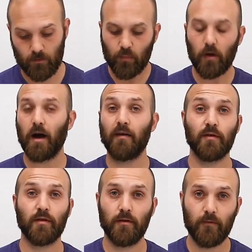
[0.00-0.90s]
But
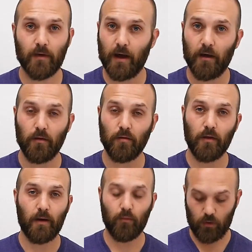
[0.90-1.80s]
obviously you've got a
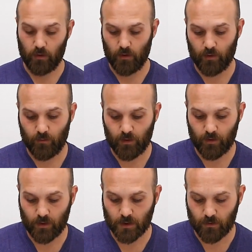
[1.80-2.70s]
lot more
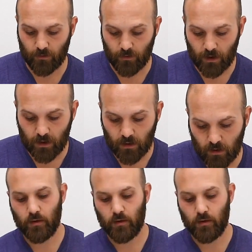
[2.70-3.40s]
customization than that.